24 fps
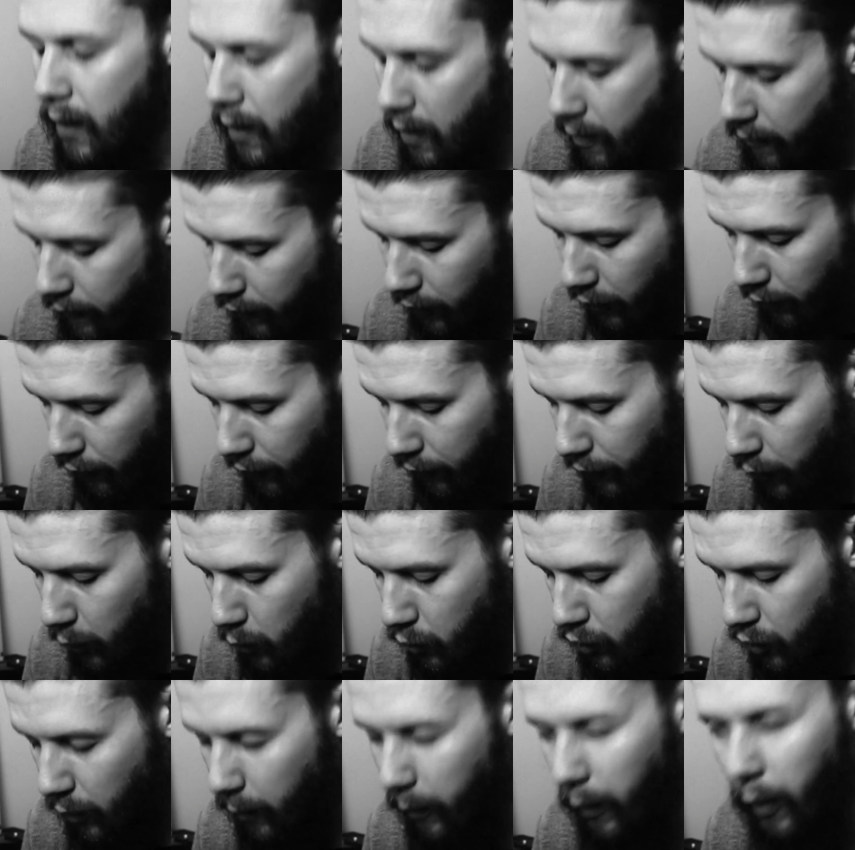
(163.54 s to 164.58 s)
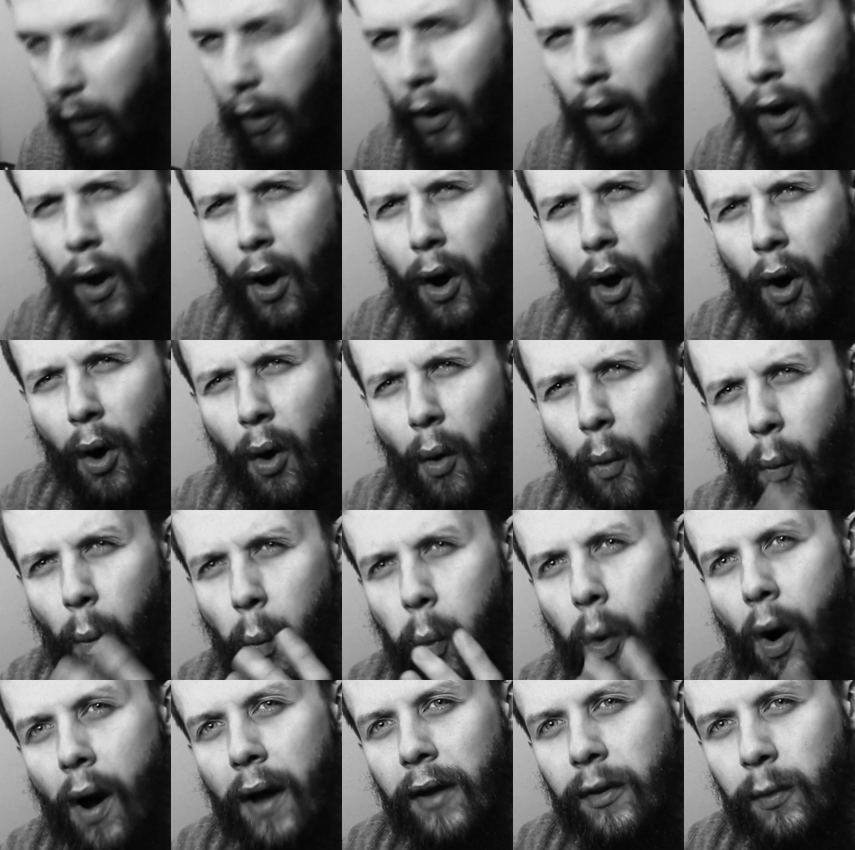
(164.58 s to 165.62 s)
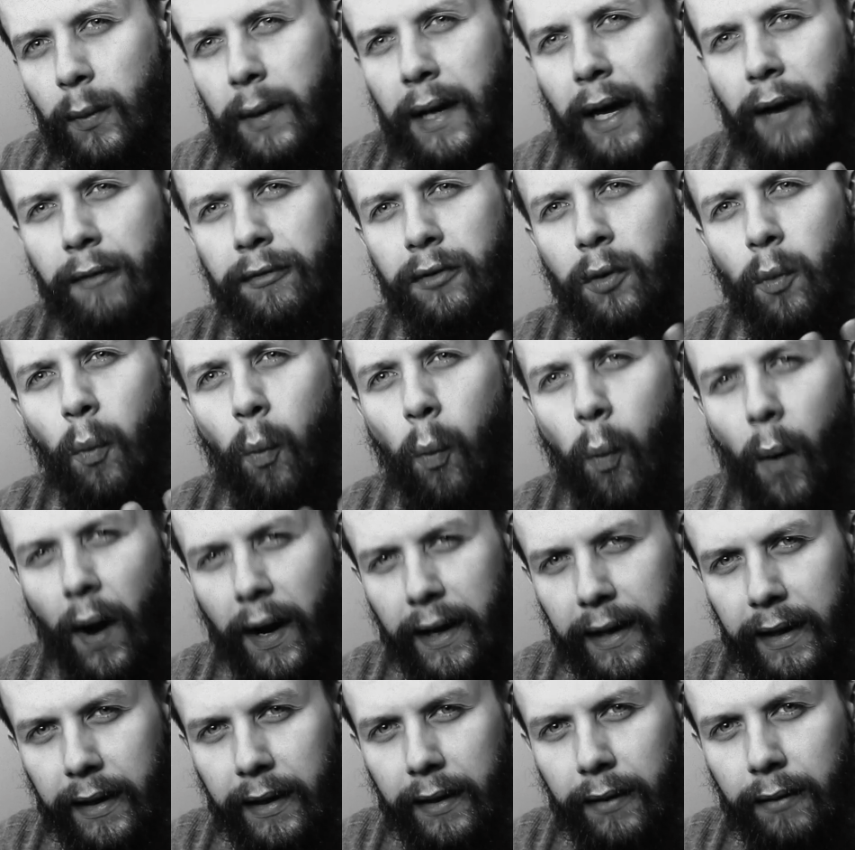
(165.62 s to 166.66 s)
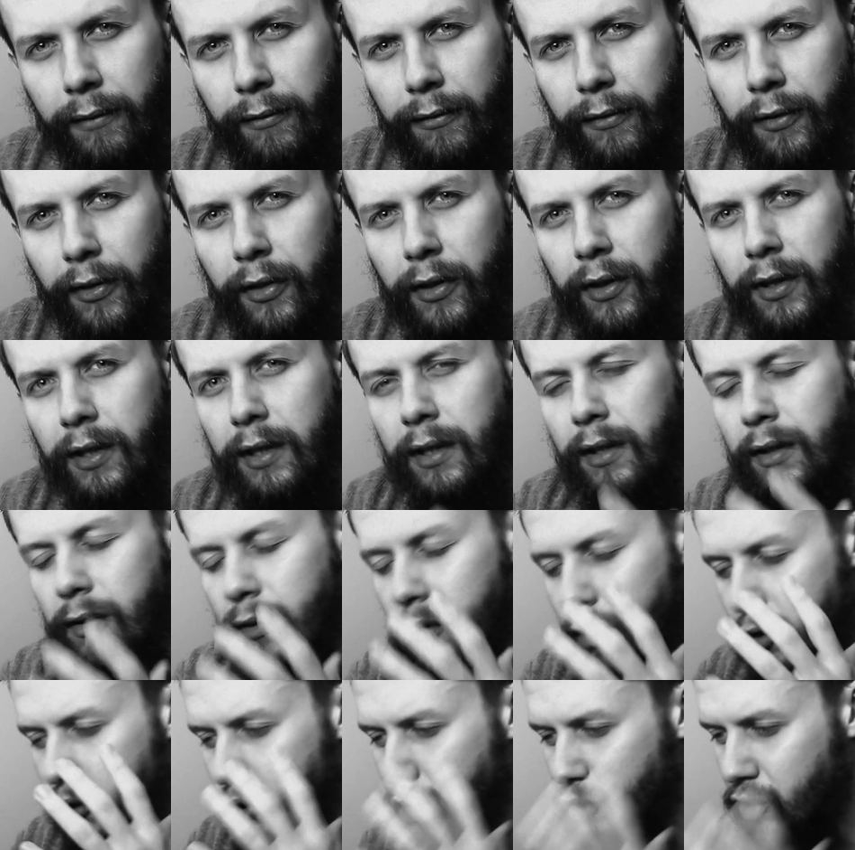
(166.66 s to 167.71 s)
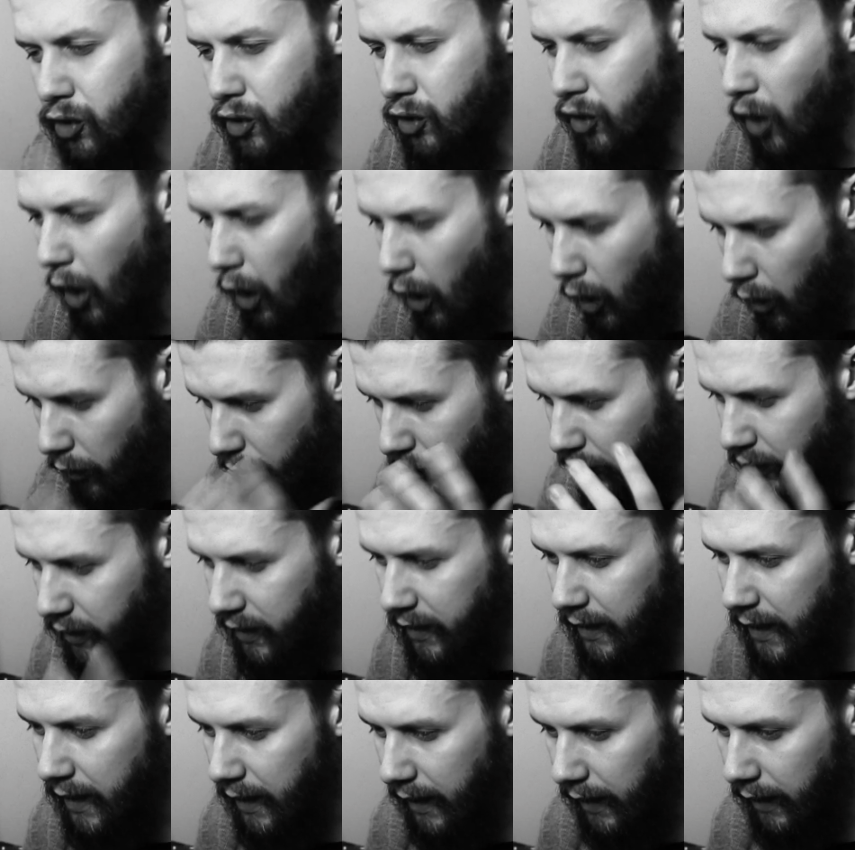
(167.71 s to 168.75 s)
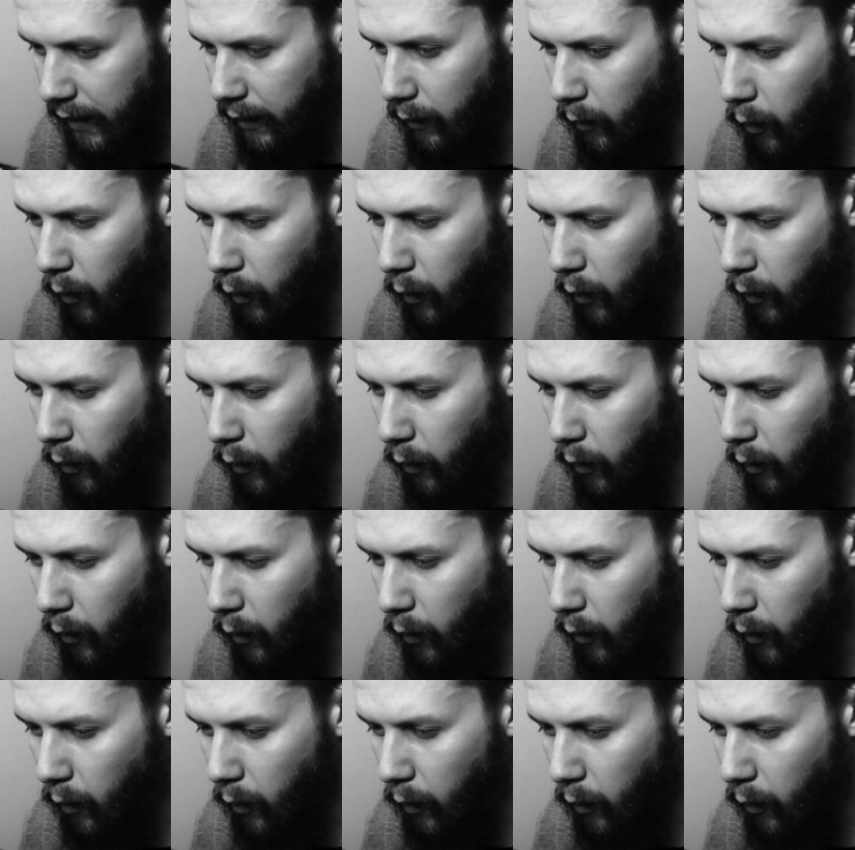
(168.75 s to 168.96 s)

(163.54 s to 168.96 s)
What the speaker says: for the future, but why do we have to wait for the start of the year?